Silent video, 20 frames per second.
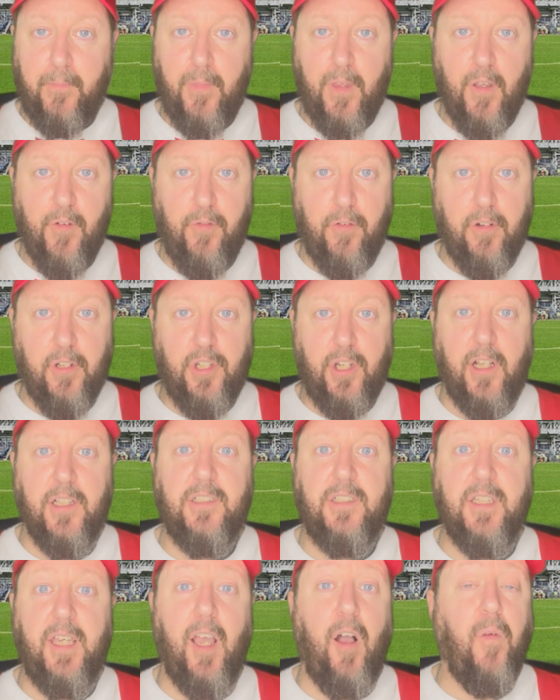for a chance
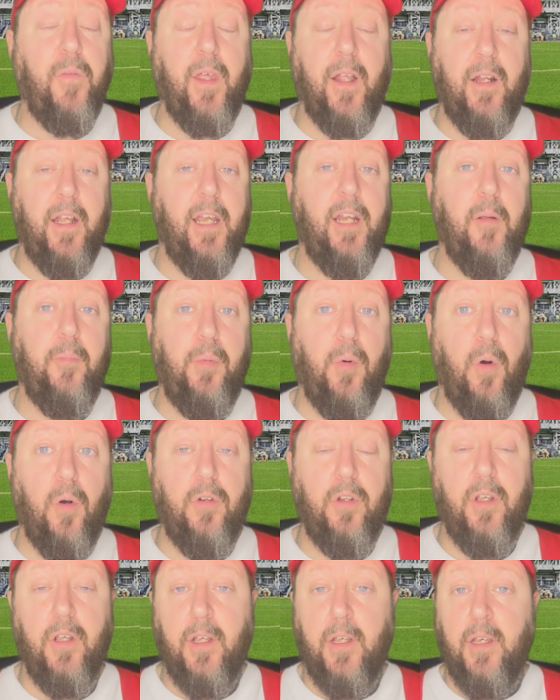to get on that
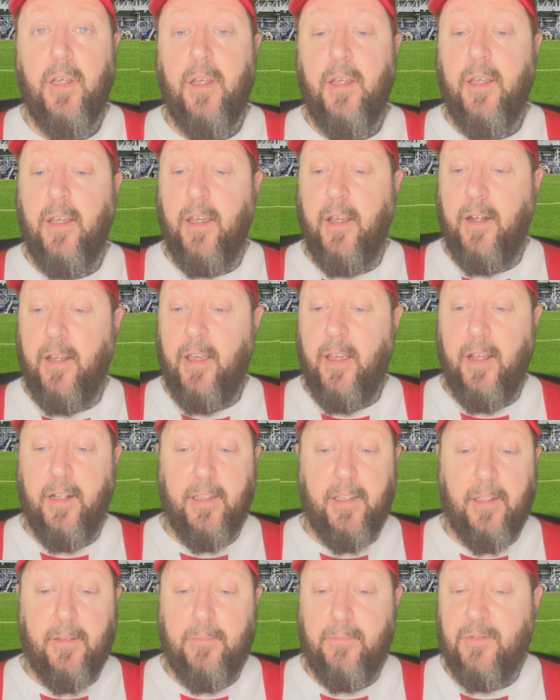leaderboard
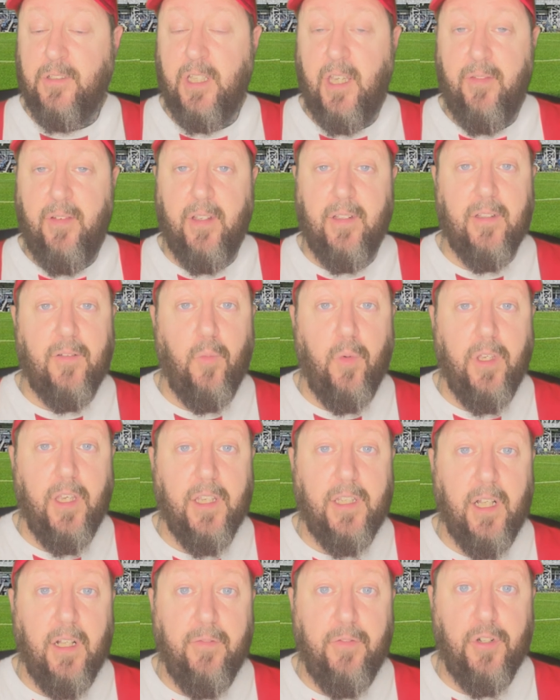and see if you can win
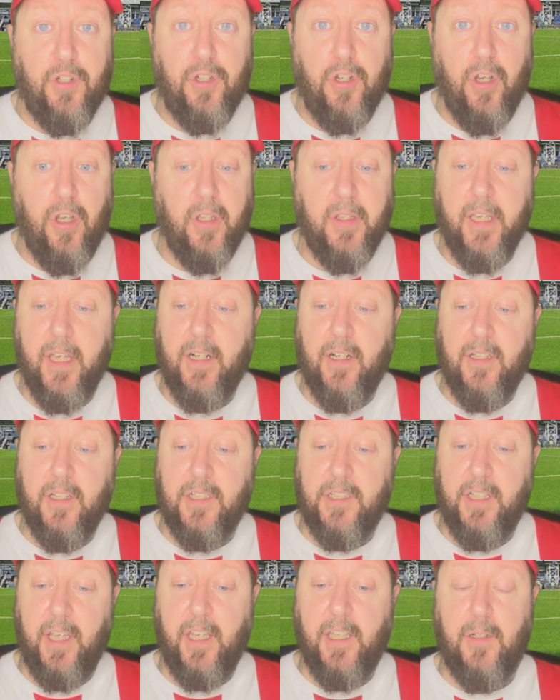yourself a shirt at the end of the
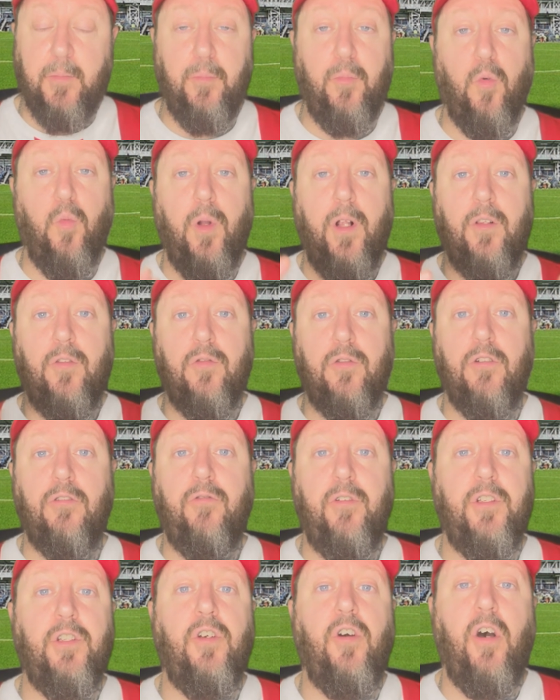season. But well done to
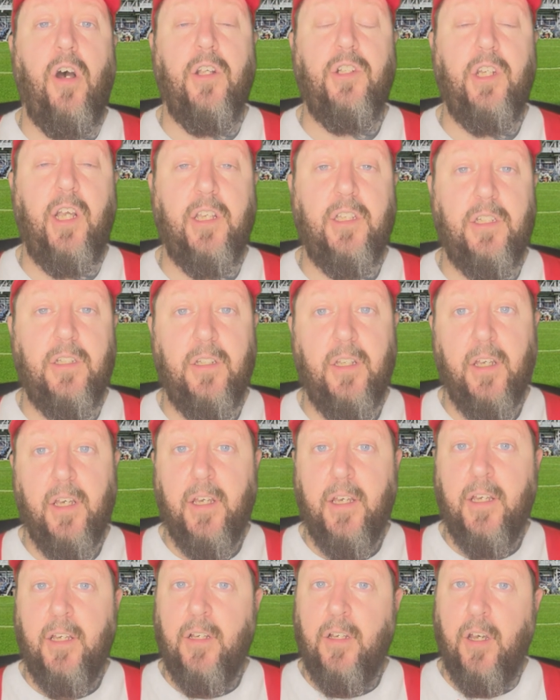Chris Carter-Jackson.
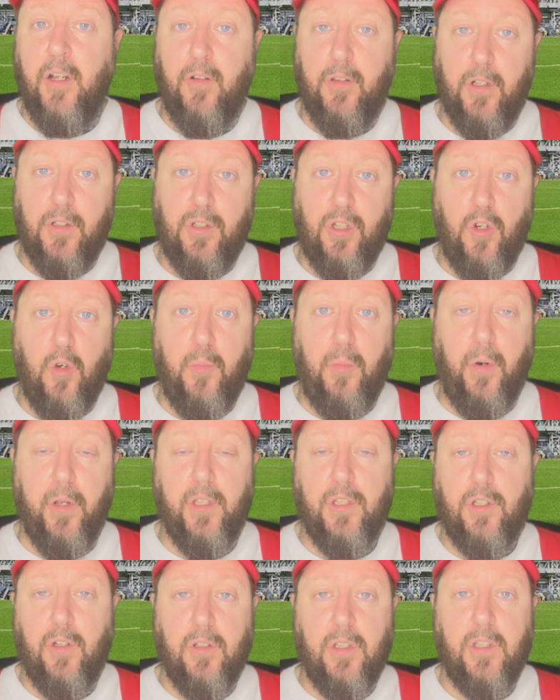Another 2
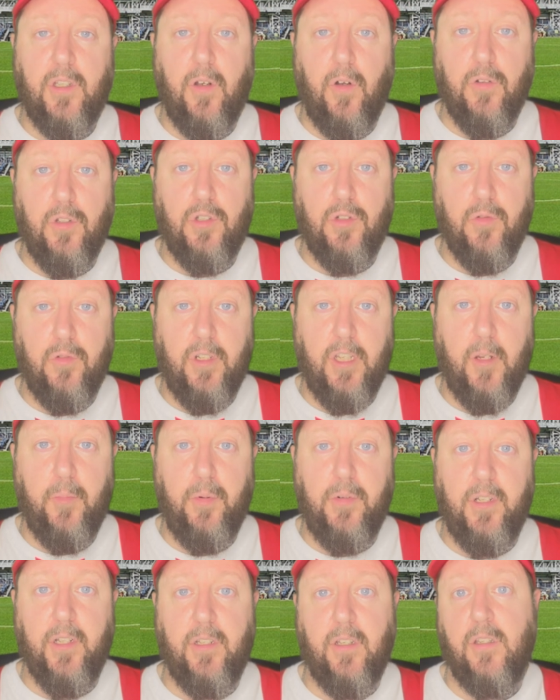points on Sunday.
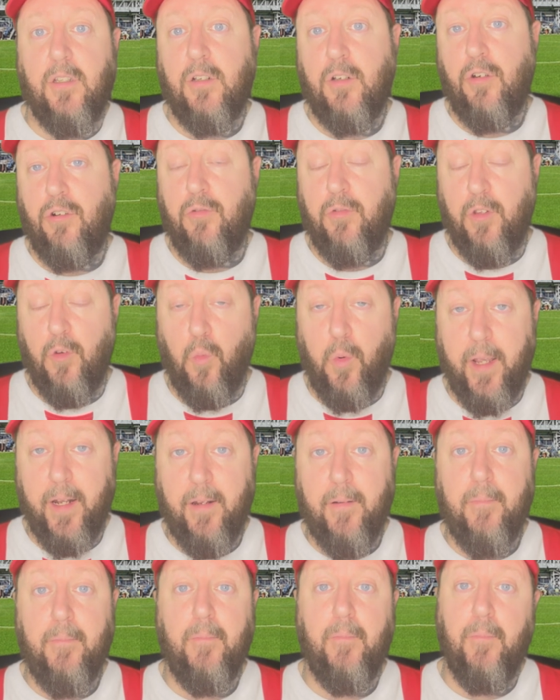Predicted the
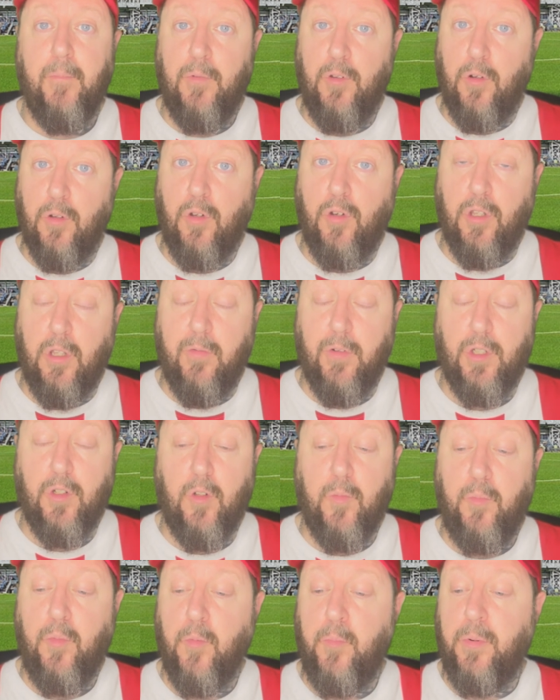win, not got the
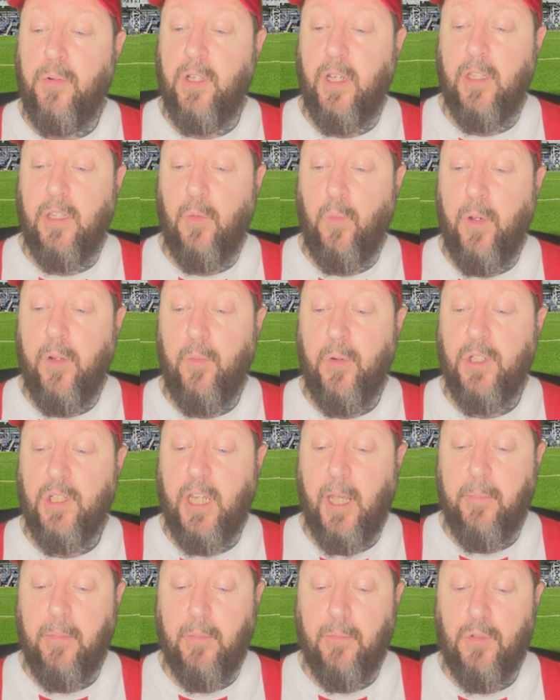result, but predicted the win, which
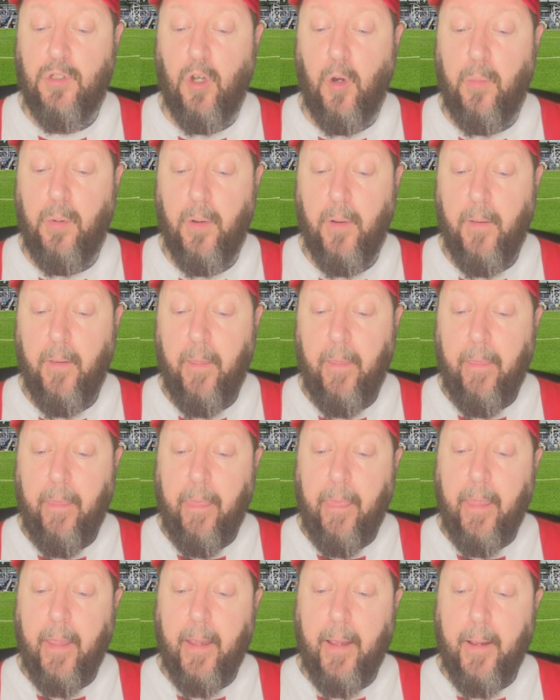kept him top.
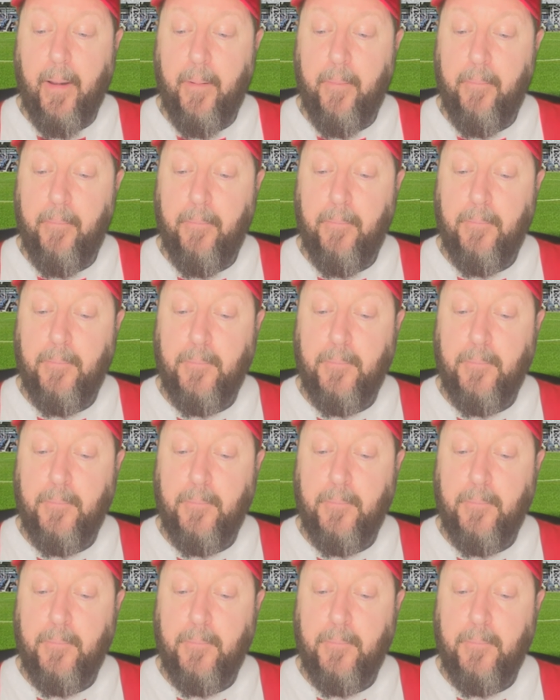So